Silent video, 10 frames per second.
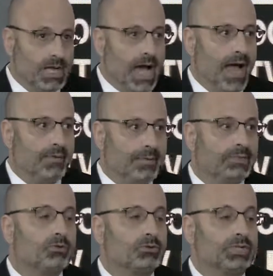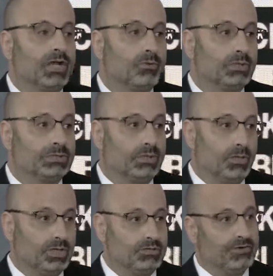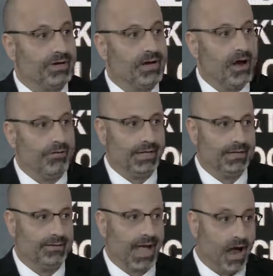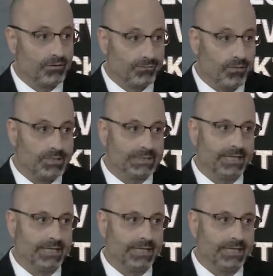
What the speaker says: I'm a bit concerned with the question regarding the hard forks and